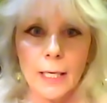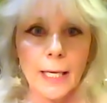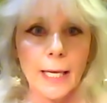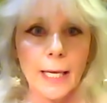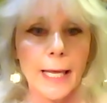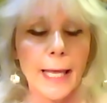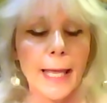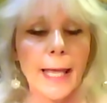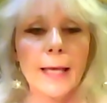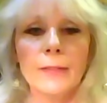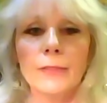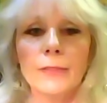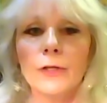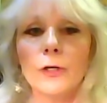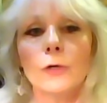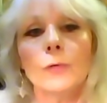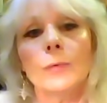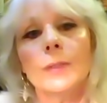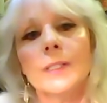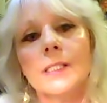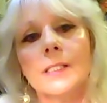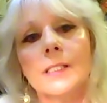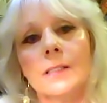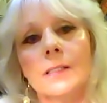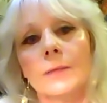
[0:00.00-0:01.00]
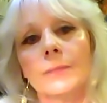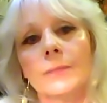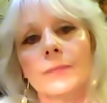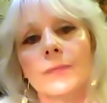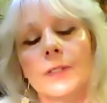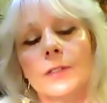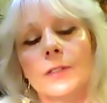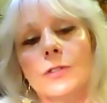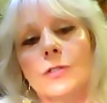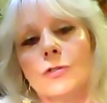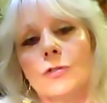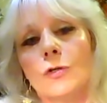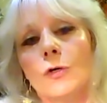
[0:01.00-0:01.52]
And there was
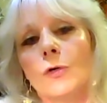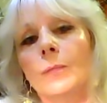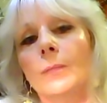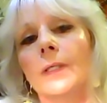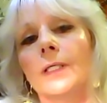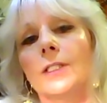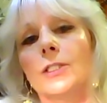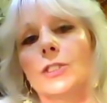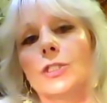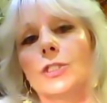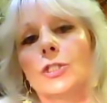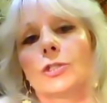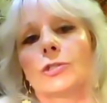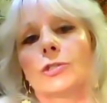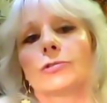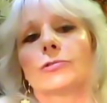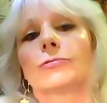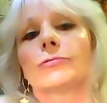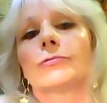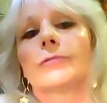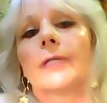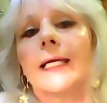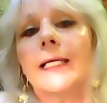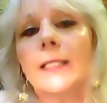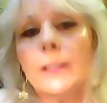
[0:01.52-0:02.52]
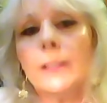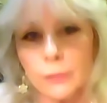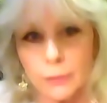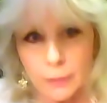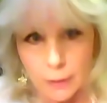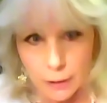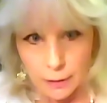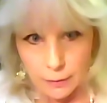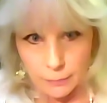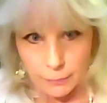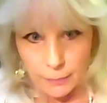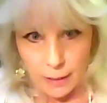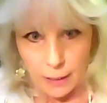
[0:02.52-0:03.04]
something so much greater
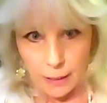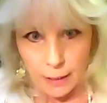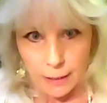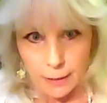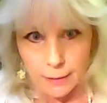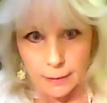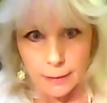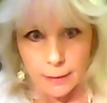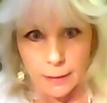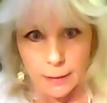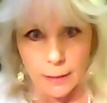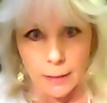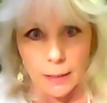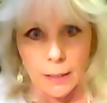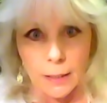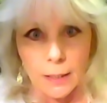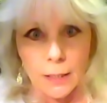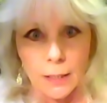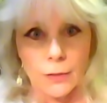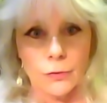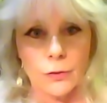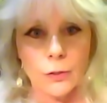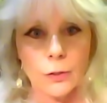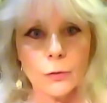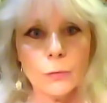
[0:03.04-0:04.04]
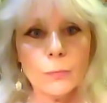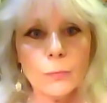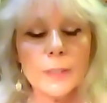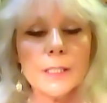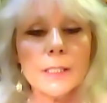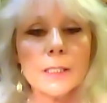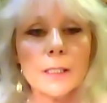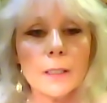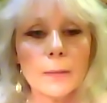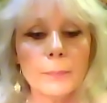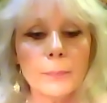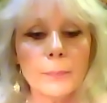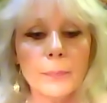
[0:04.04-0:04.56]
than me. There
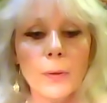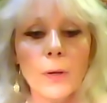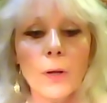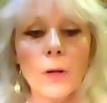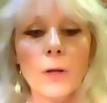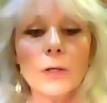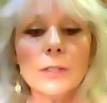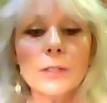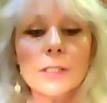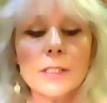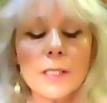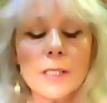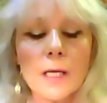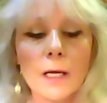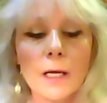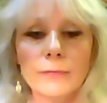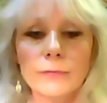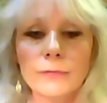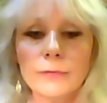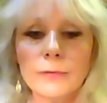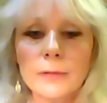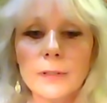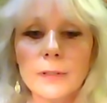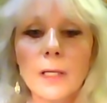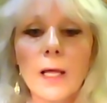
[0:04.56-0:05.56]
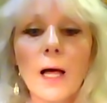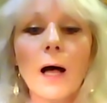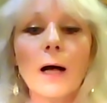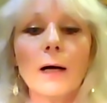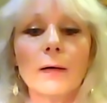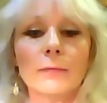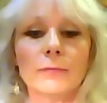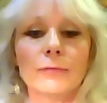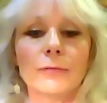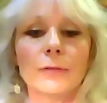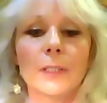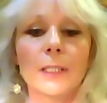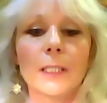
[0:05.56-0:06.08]
was a pulse of
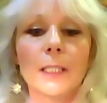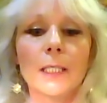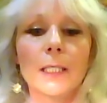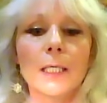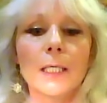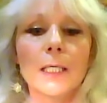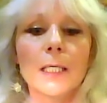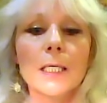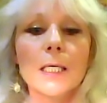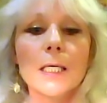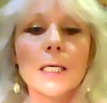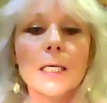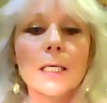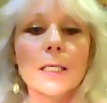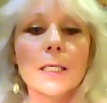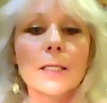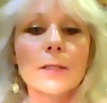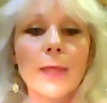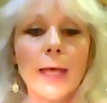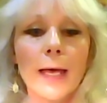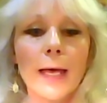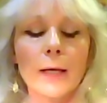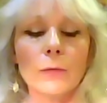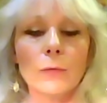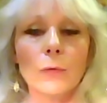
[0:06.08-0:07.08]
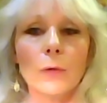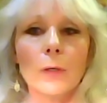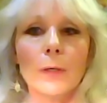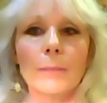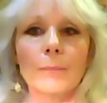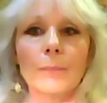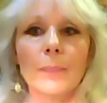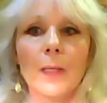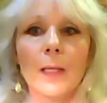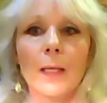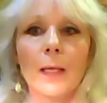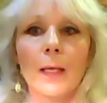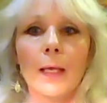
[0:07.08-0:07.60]
love that
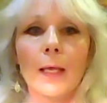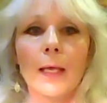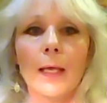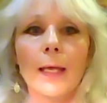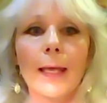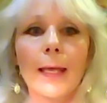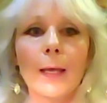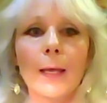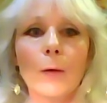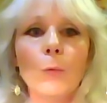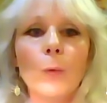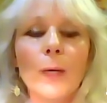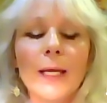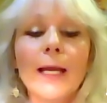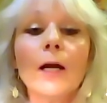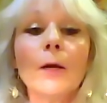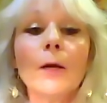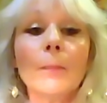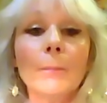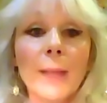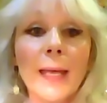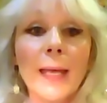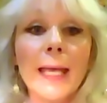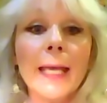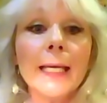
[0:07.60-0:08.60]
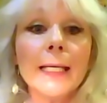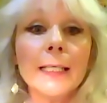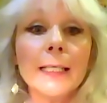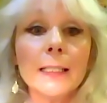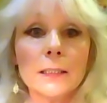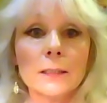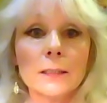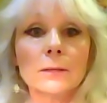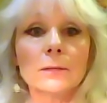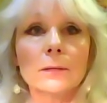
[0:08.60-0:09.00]
we are made